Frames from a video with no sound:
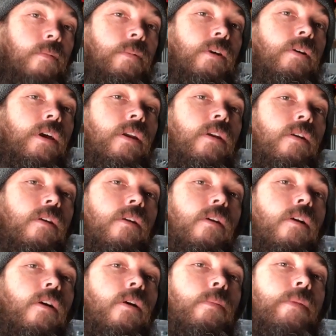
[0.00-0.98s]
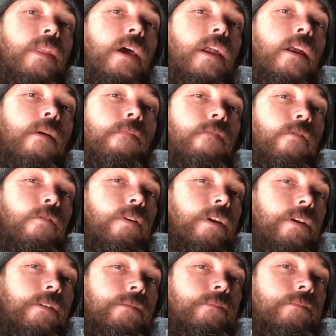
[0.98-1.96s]
Let me go ahead and open that up for
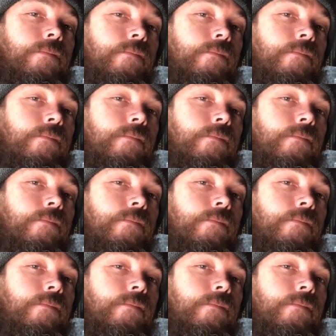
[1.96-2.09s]
you.